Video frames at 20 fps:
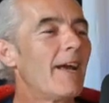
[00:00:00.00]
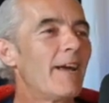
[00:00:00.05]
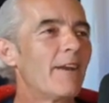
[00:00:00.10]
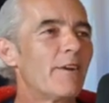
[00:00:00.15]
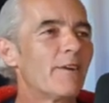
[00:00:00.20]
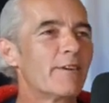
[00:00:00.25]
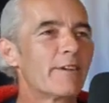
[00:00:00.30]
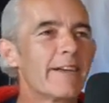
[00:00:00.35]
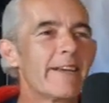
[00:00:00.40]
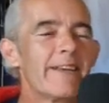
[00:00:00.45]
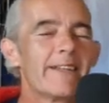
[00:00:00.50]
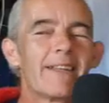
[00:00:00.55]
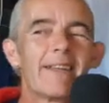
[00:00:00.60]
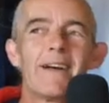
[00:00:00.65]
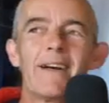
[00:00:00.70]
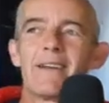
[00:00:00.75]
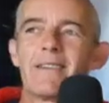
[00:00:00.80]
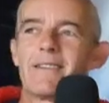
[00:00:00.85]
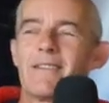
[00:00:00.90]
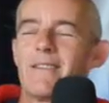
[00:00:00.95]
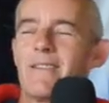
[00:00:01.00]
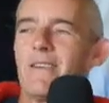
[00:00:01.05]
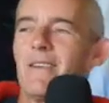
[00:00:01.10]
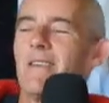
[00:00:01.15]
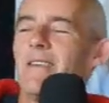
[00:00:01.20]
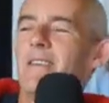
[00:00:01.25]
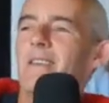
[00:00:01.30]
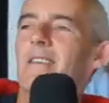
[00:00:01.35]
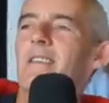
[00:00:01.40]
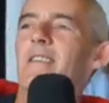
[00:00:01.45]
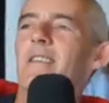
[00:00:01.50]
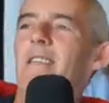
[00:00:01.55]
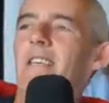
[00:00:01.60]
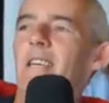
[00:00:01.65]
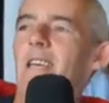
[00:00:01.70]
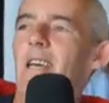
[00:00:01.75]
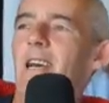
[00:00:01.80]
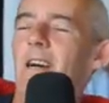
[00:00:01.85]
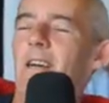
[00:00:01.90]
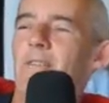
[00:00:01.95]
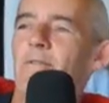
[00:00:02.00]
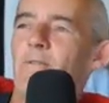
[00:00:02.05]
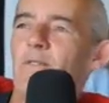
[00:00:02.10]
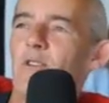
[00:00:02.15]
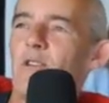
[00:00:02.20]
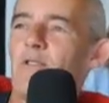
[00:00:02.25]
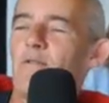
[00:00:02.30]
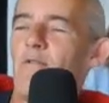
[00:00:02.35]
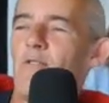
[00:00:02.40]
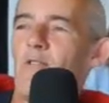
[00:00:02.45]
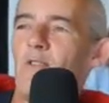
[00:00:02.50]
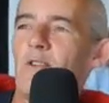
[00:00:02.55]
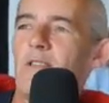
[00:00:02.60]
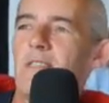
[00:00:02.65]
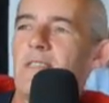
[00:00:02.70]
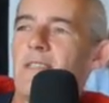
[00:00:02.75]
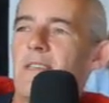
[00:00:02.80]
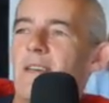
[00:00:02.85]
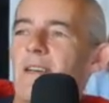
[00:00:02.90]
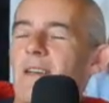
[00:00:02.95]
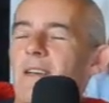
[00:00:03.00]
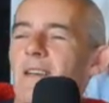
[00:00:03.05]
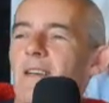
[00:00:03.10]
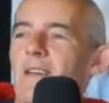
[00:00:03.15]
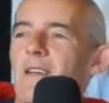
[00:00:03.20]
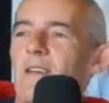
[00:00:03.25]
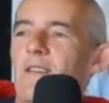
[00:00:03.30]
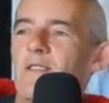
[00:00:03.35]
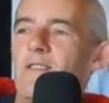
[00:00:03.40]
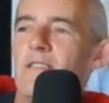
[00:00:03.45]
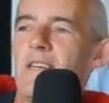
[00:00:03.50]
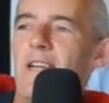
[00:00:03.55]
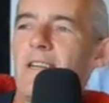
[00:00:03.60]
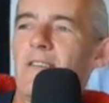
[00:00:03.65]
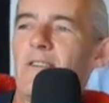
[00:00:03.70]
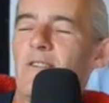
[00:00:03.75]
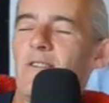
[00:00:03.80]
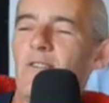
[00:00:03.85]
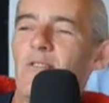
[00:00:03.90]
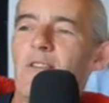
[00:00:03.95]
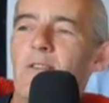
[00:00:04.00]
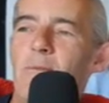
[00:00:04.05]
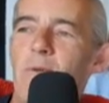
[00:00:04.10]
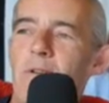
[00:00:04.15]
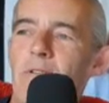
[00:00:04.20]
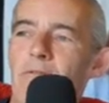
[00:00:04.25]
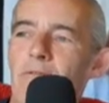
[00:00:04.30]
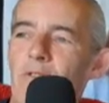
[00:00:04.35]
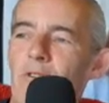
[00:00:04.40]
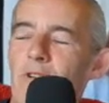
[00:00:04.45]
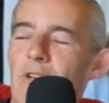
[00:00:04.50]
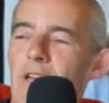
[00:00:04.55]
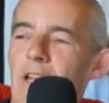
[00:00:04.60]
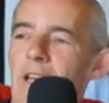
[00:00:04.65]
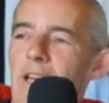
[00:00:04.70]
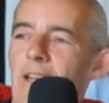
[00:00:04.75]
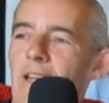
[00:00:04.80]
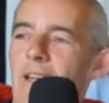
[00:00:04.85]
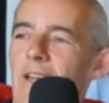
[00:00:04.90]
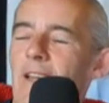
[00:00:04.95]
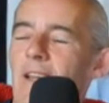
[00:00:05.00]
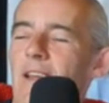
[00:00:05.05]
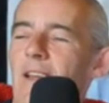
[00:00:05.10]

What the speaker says: And her dad I think he caught fish first. So that turned out to be a fun day.